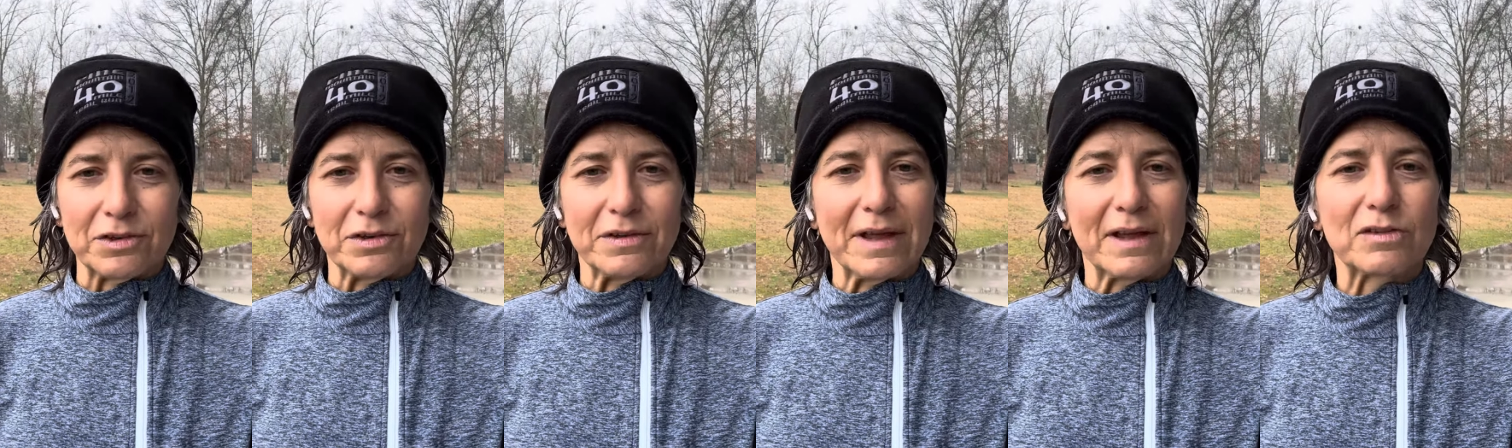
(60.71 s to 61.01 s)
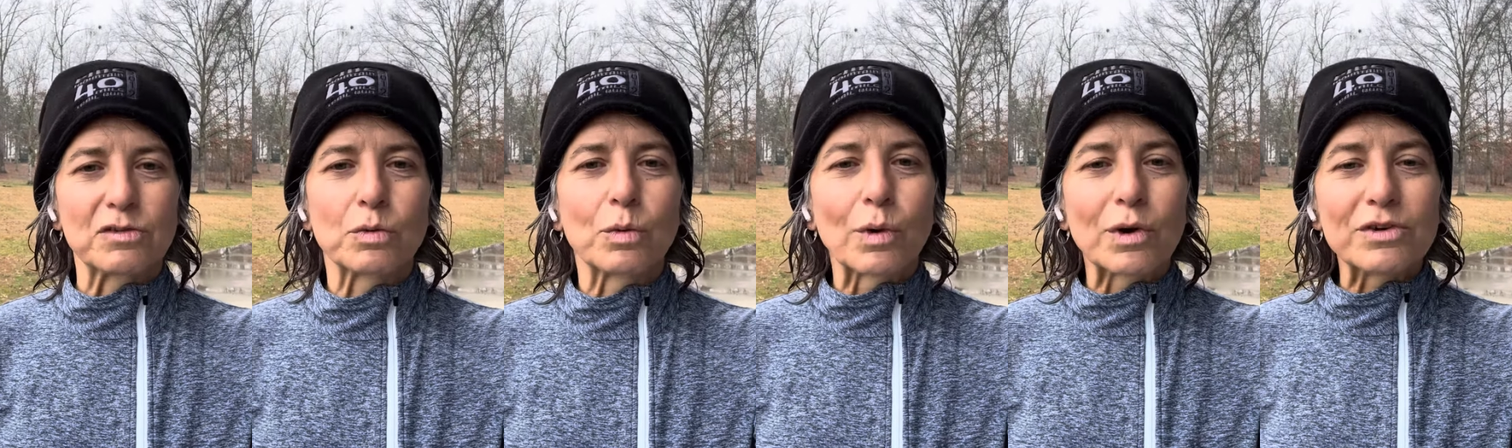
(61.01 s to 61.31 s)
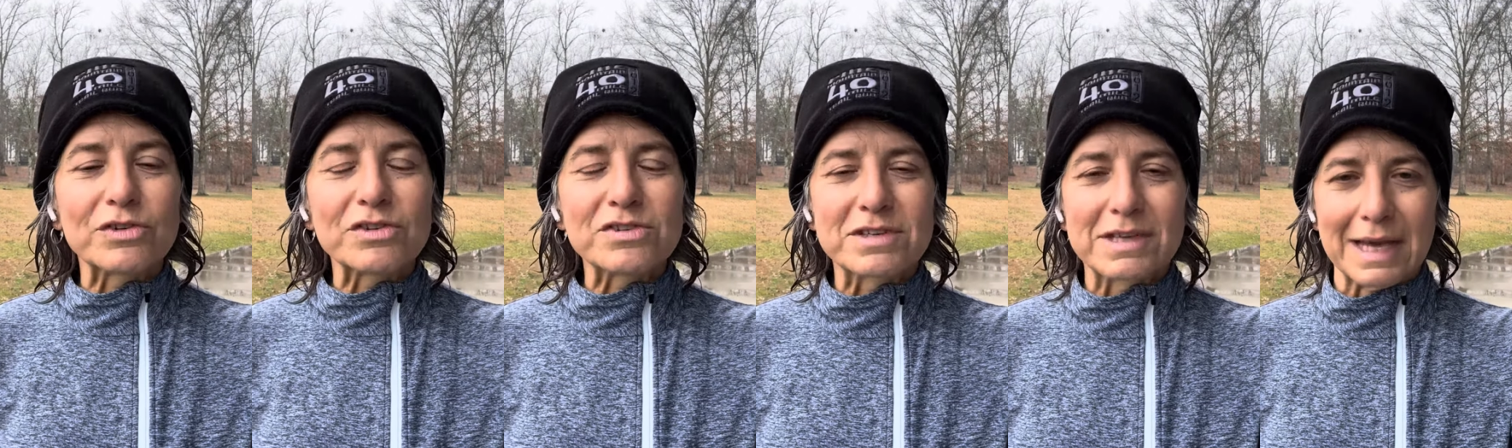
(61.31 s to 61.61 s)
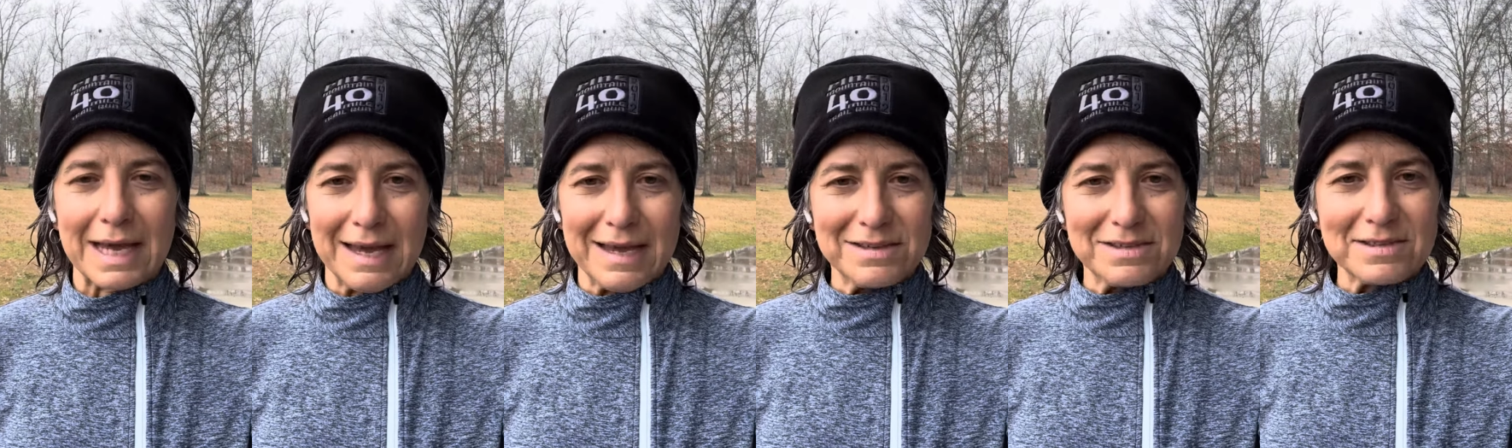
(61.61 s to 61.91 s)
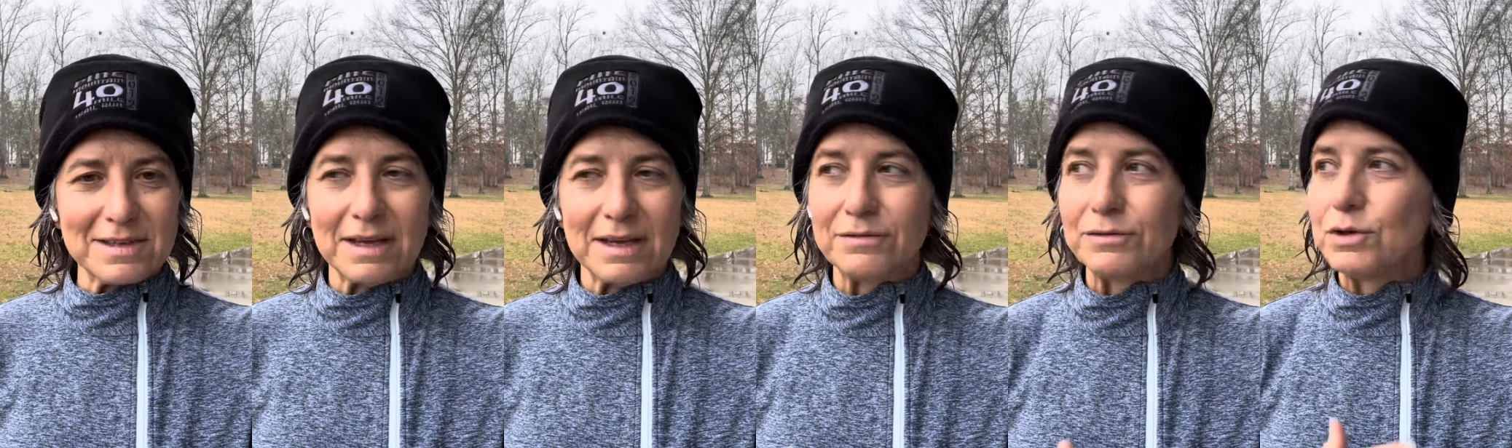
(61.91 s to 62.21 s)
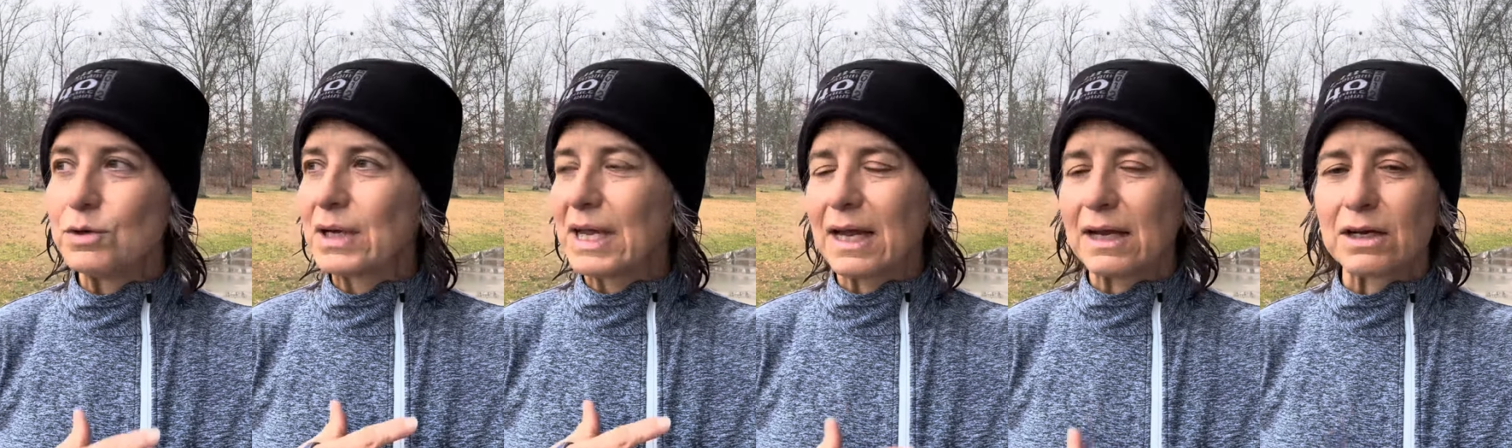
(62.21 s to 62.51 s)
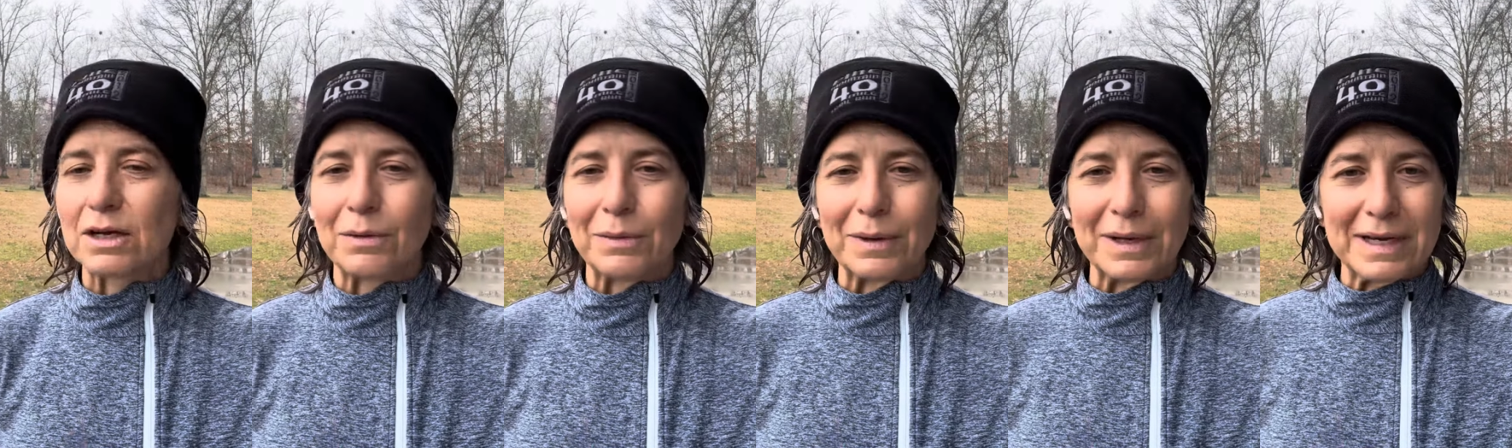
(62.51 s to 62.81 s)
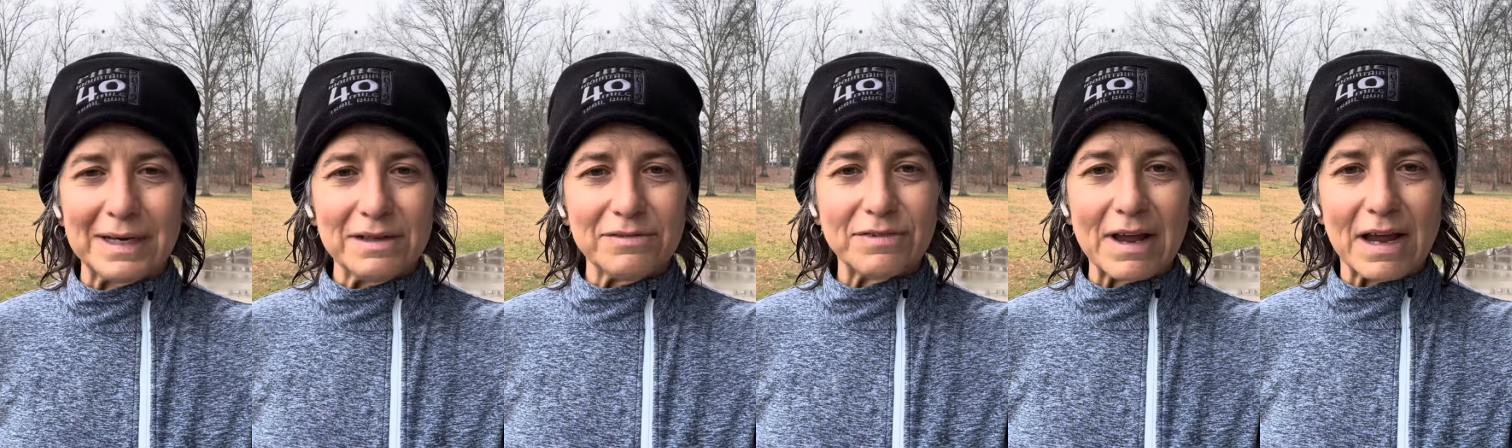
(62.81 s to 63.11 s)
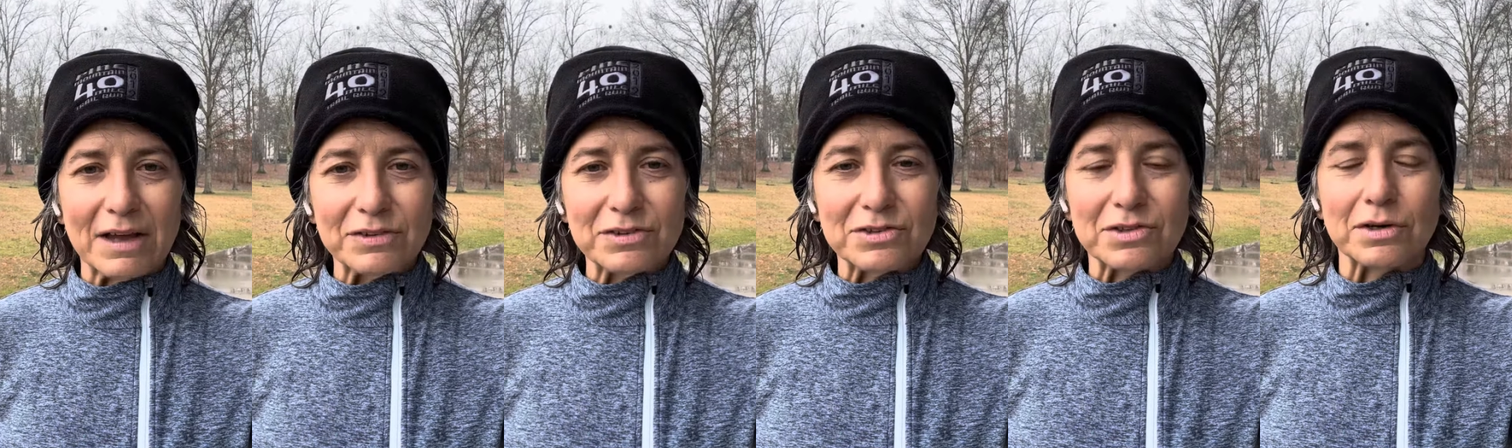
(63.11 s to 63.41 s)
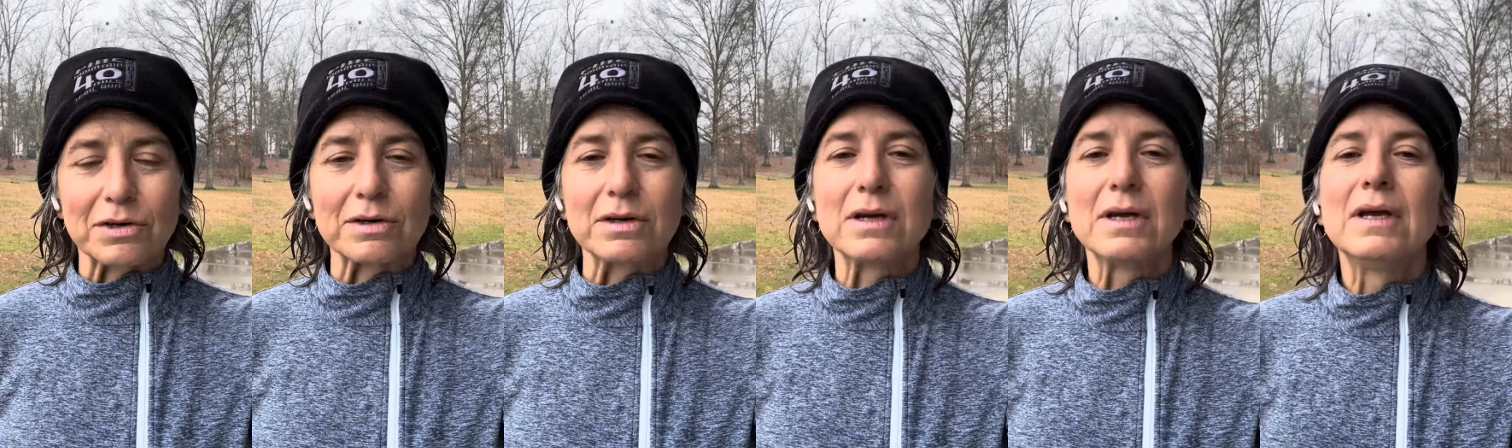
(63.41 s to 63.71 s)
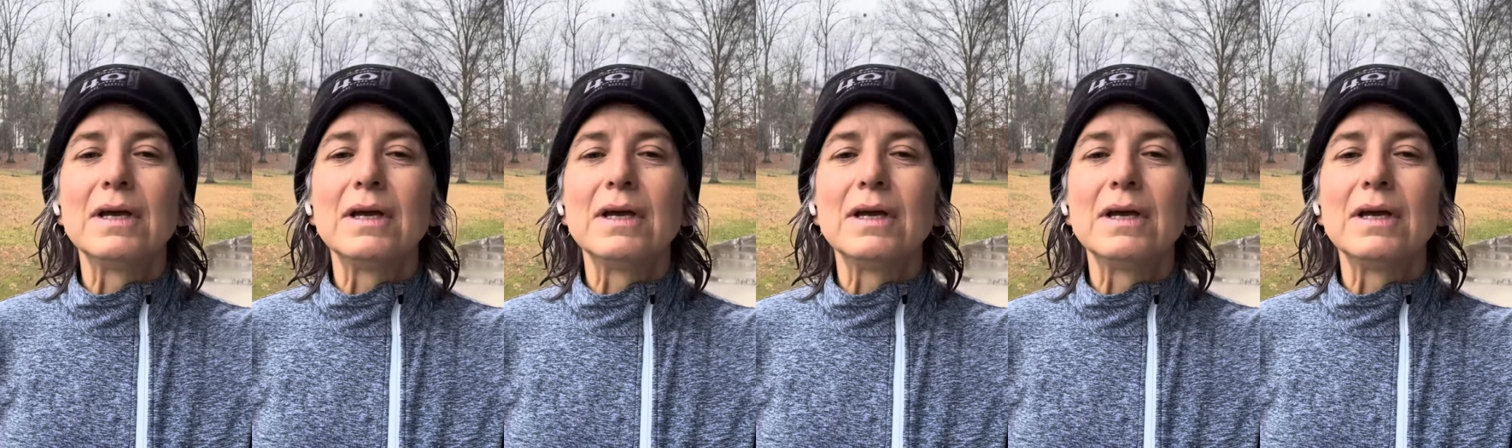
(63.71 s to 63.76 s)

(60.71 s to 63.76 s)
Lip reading: that's worst case. If you can't go any faster,